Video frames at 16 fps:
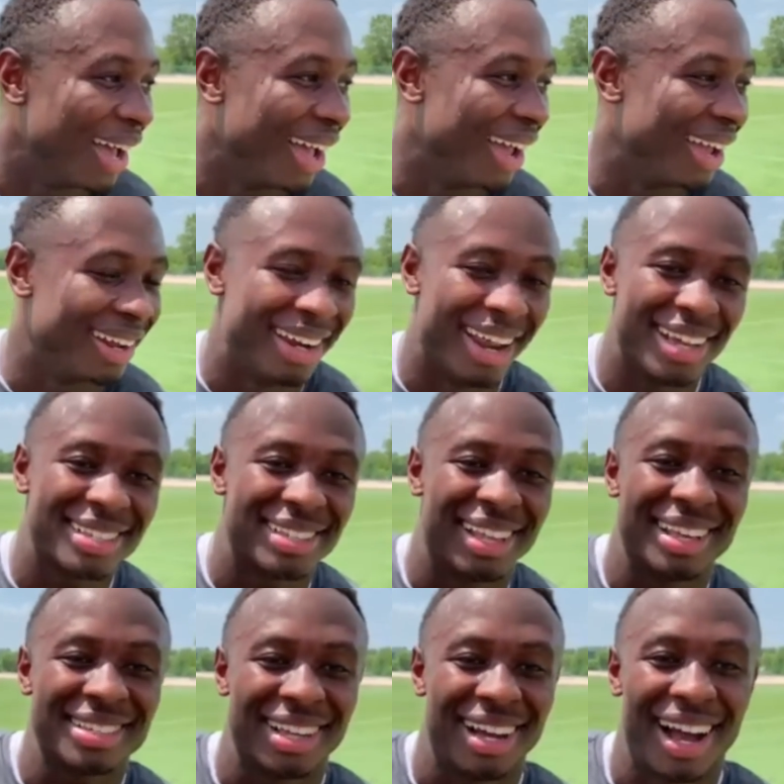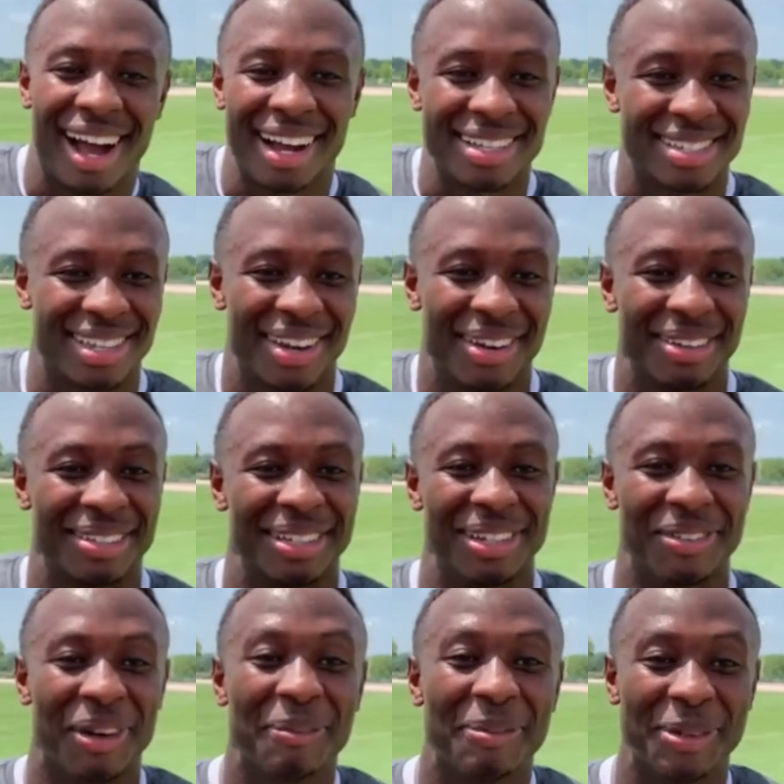Hey, that's that's a high standard to
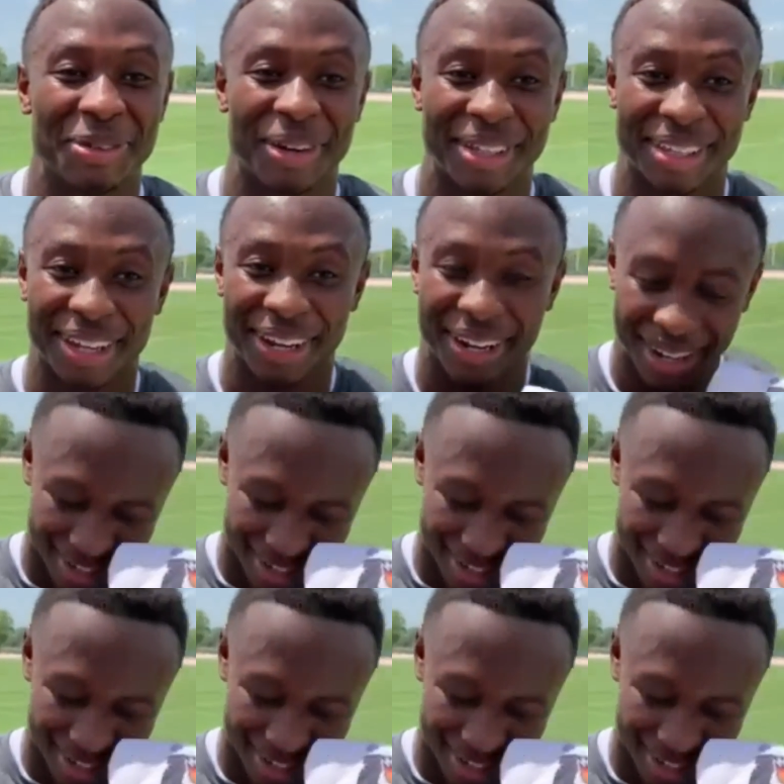live up to right there.